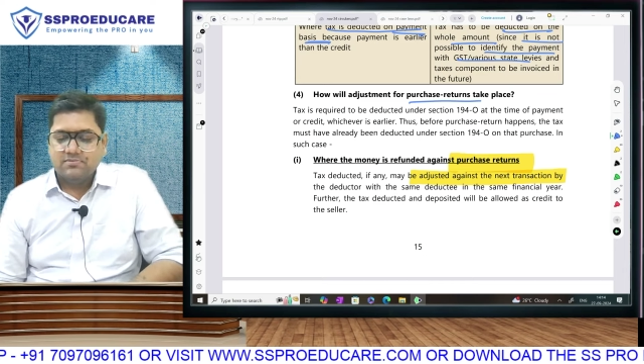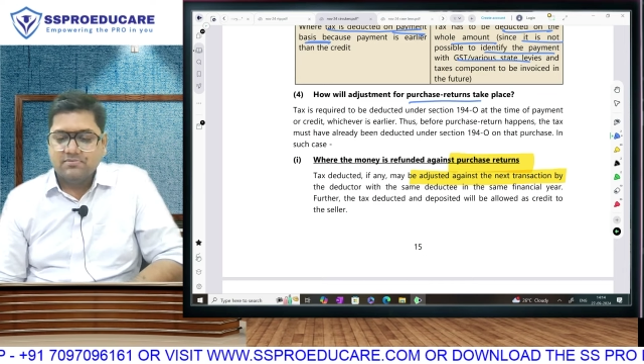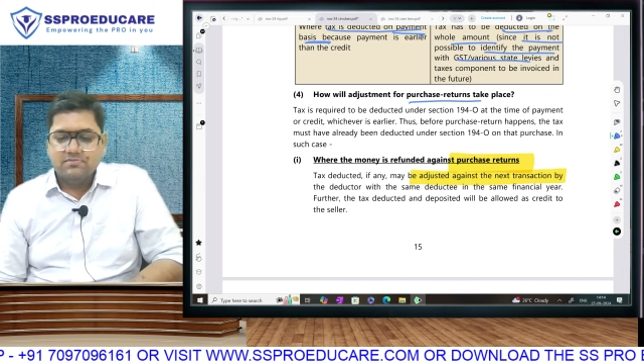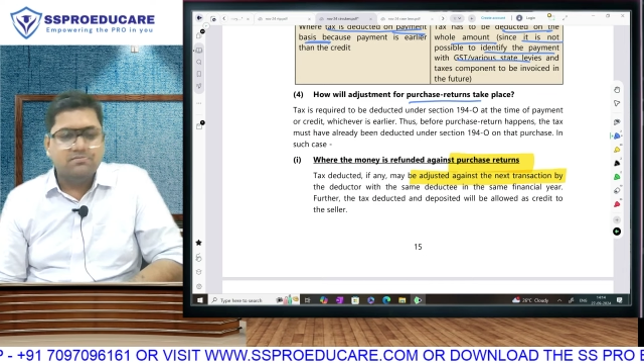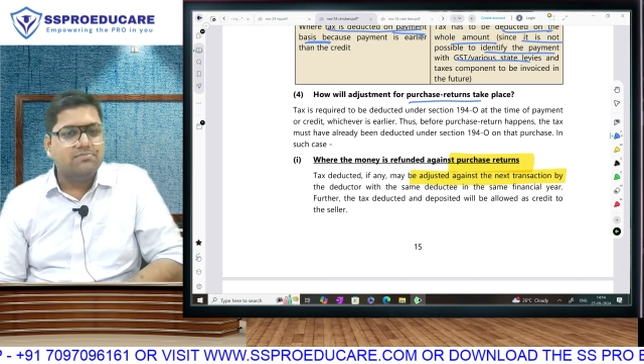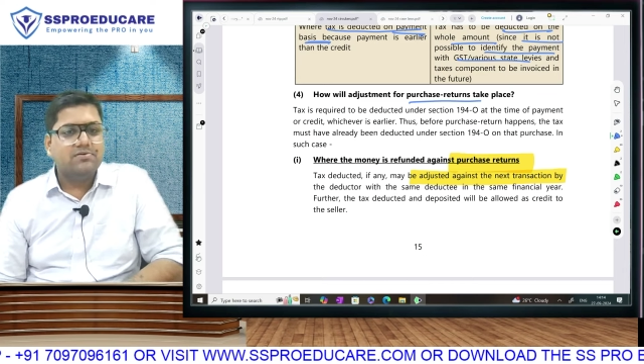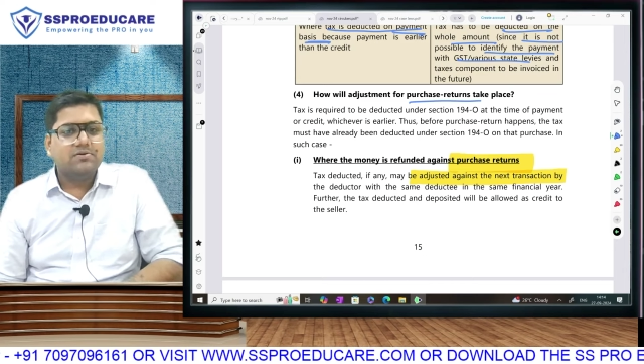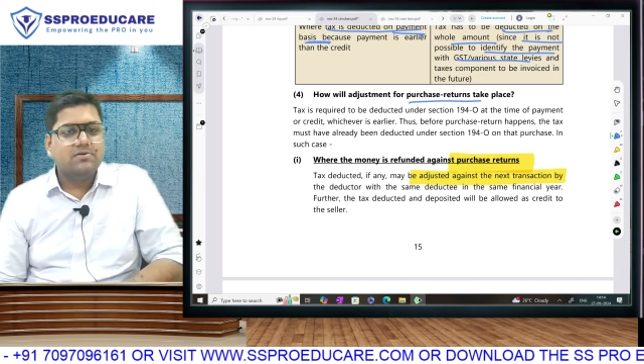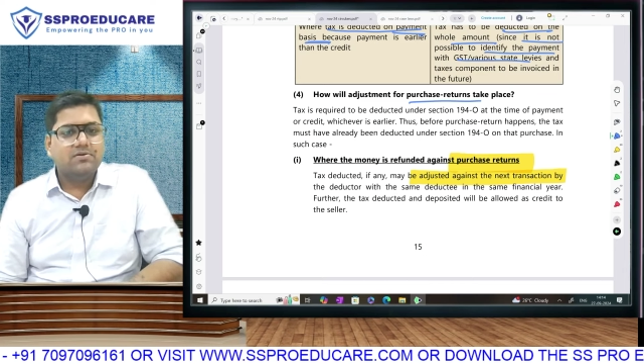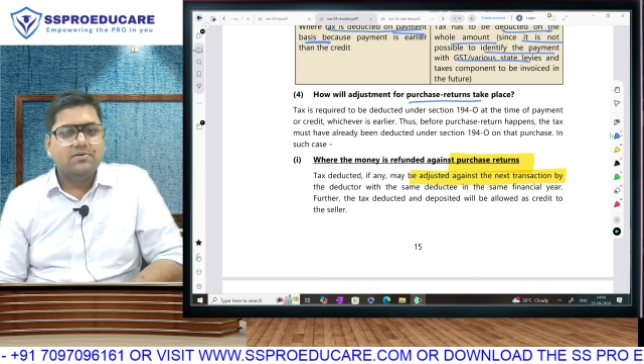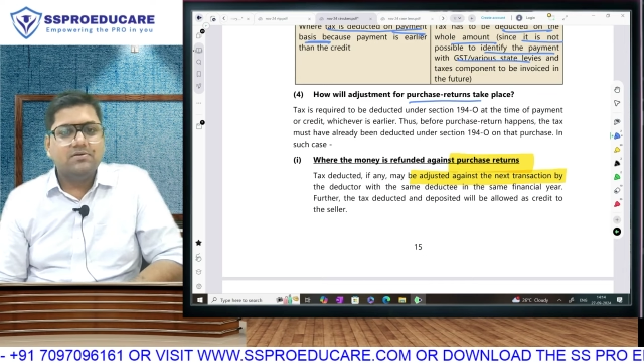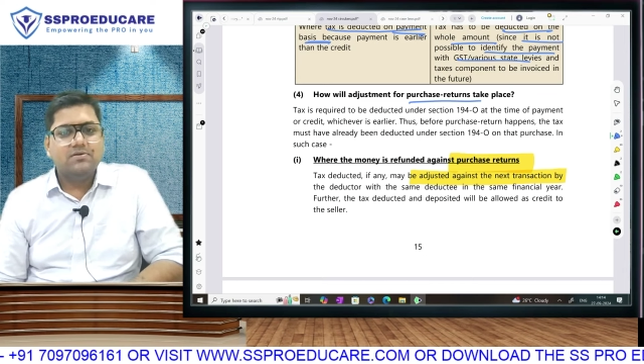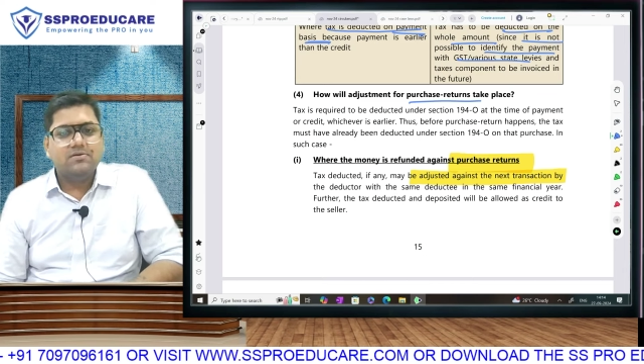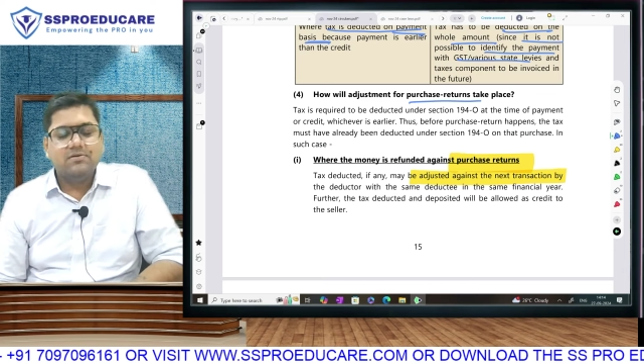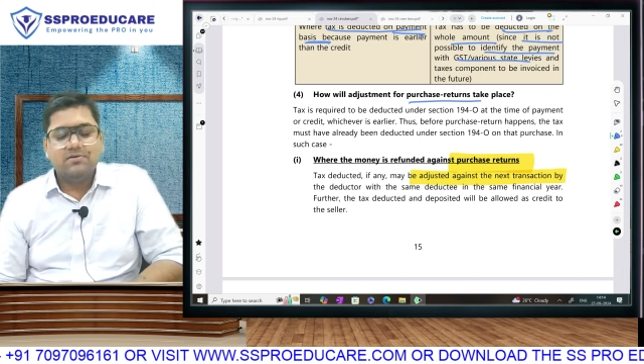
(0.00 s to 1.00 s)
Bro,
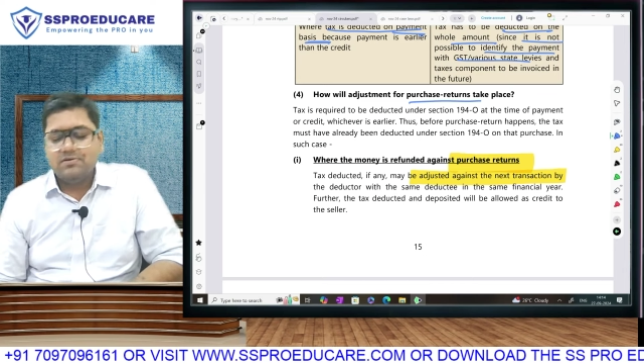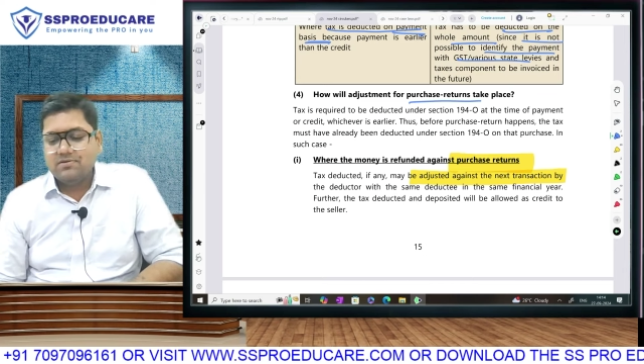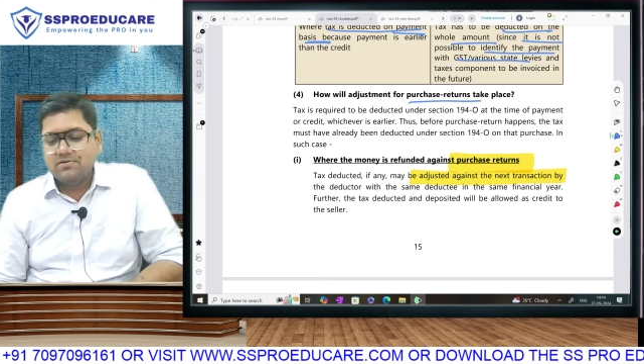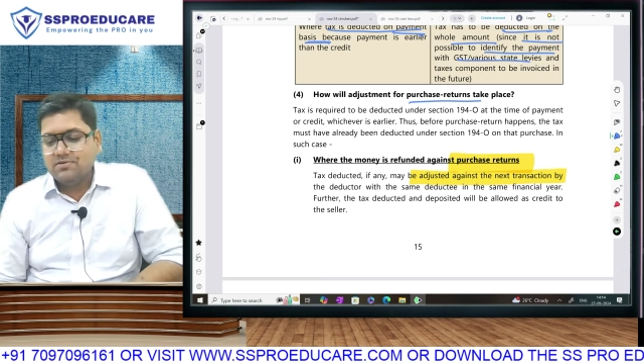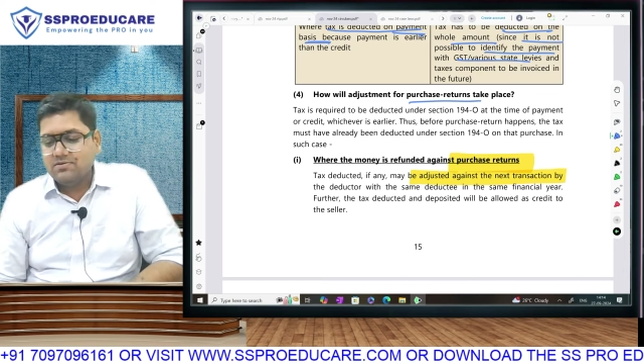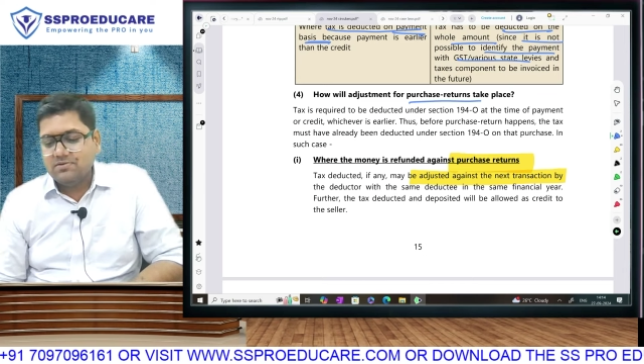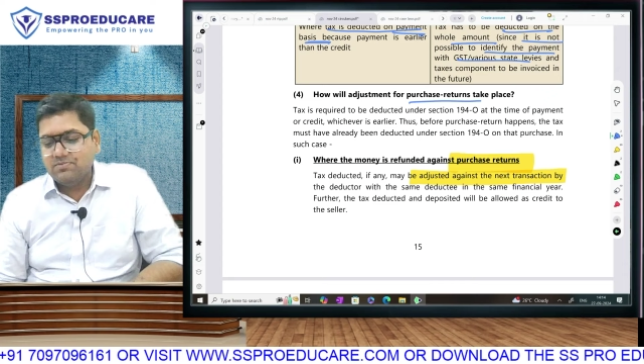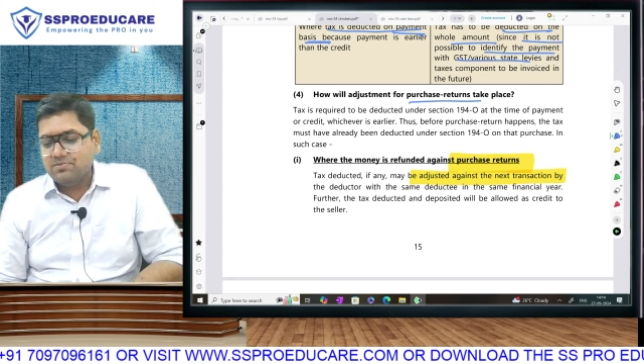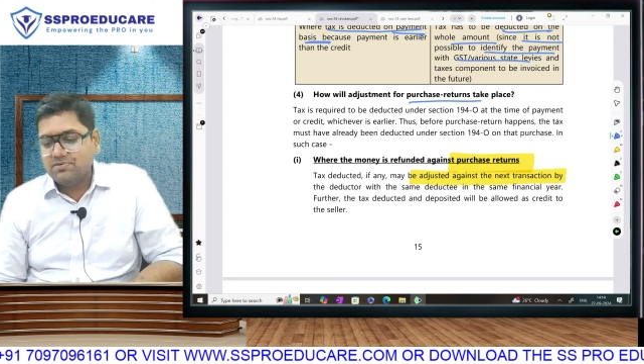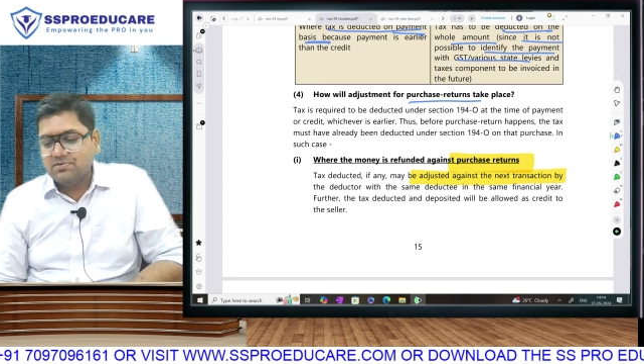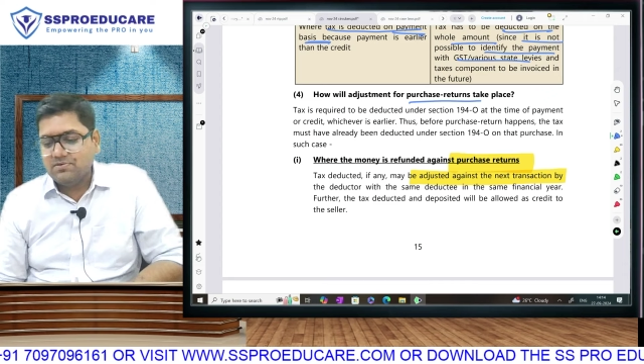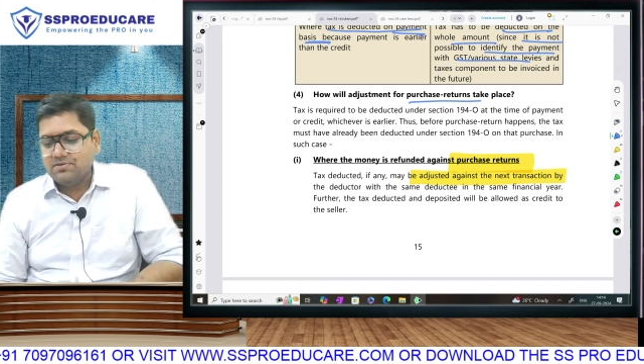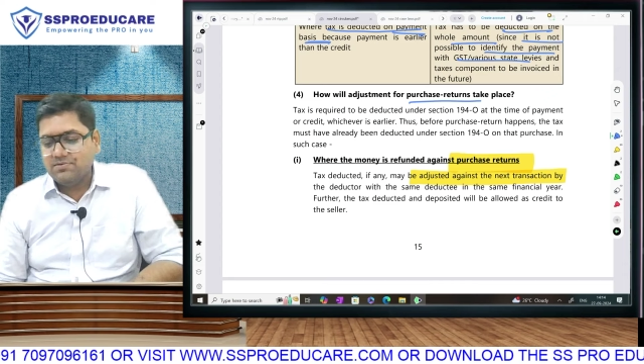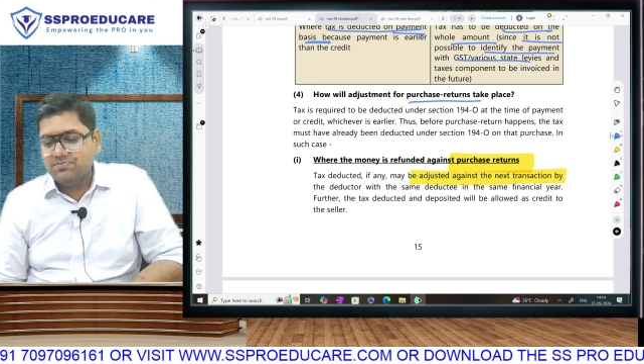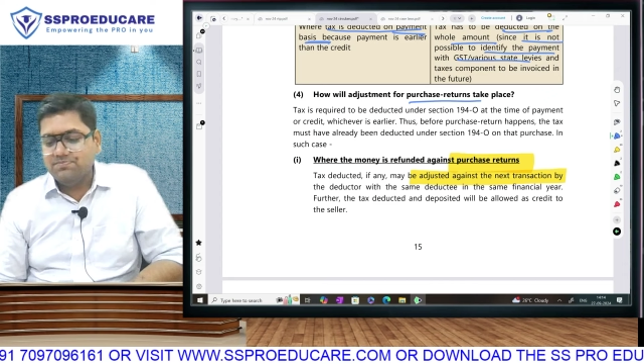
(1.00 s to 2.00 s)

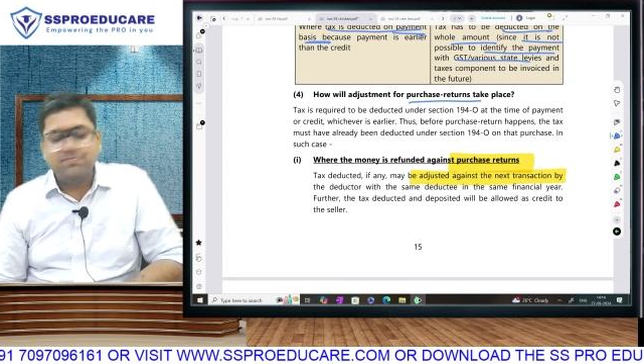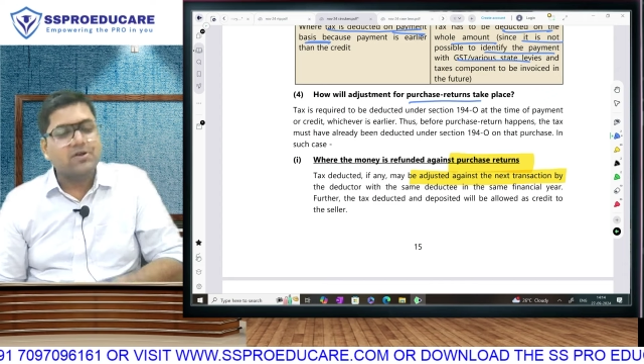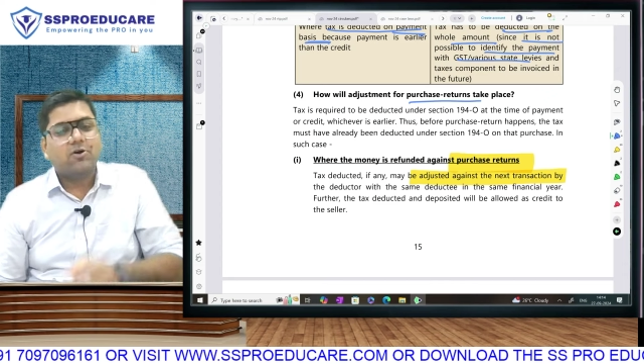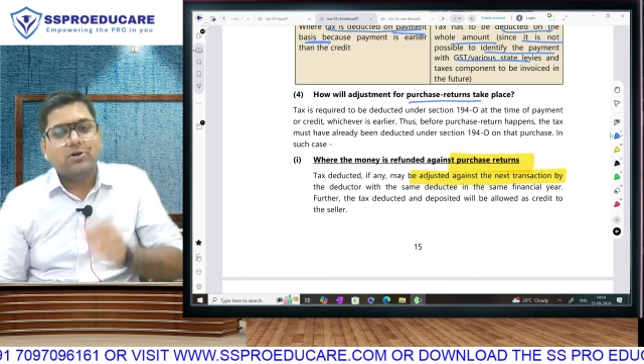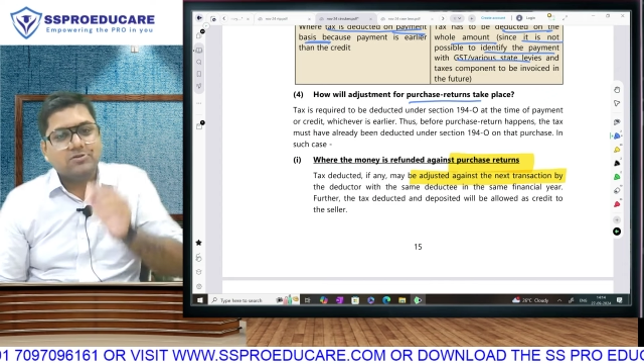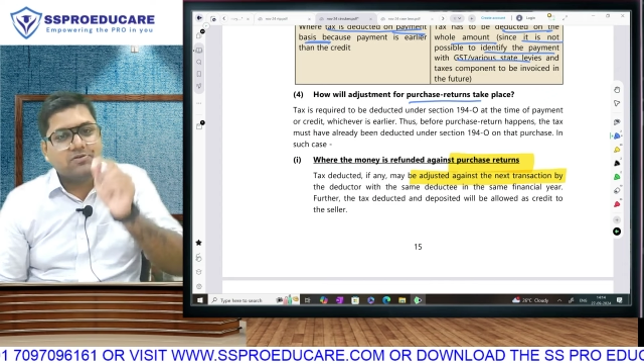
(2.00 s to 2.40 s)
because